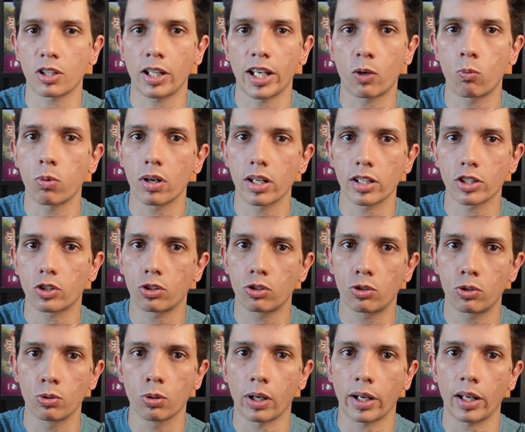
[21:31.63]
like
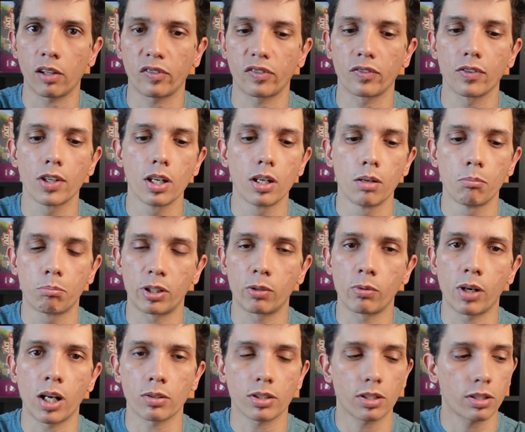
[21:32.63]
1-2 health per
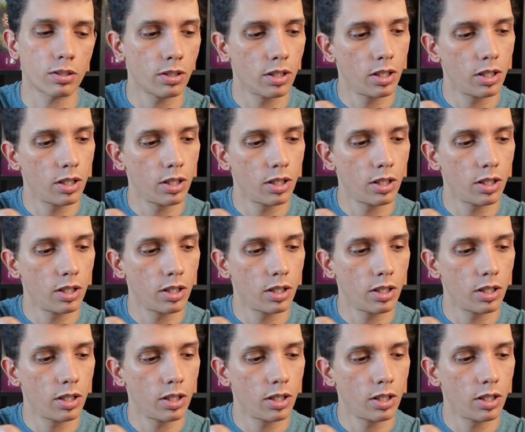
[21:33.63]
round,